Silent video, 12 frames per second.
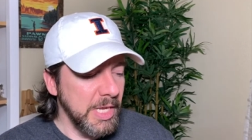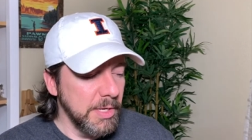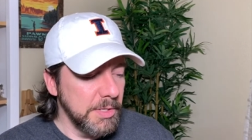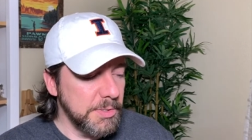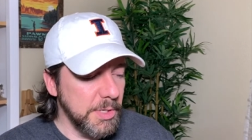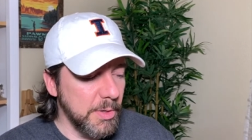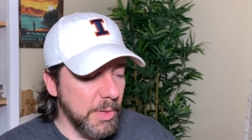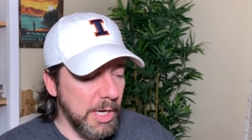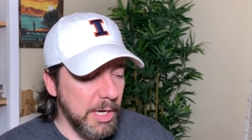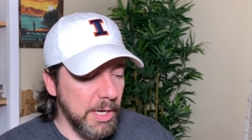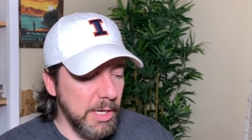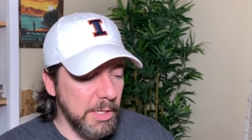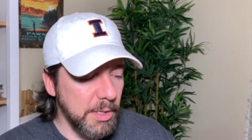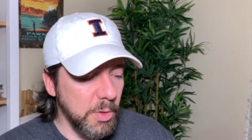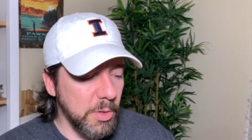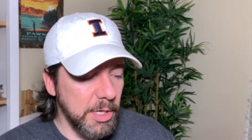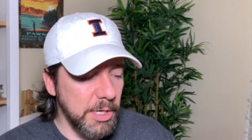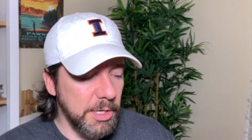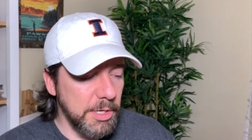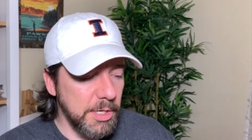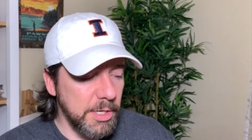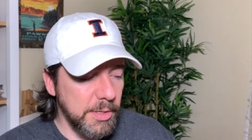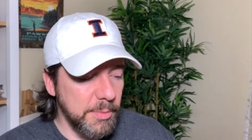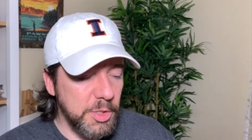So
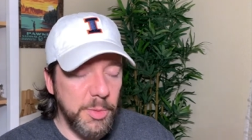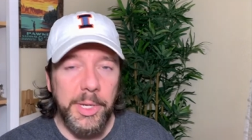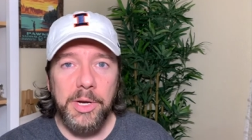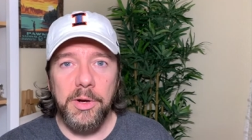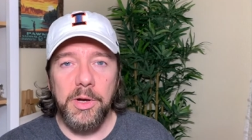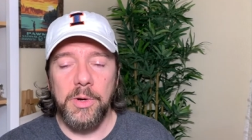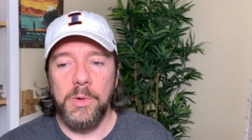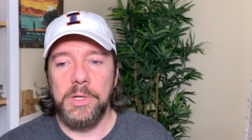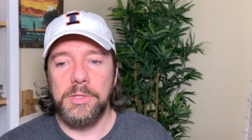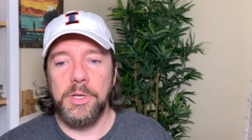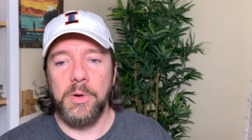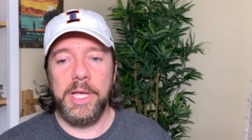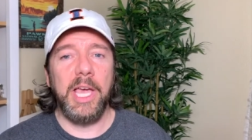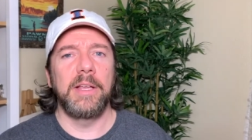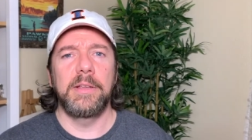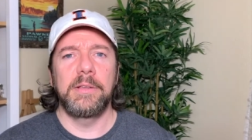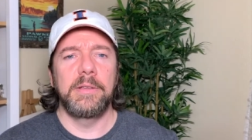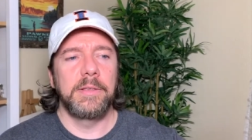Laura Shapiro, so again,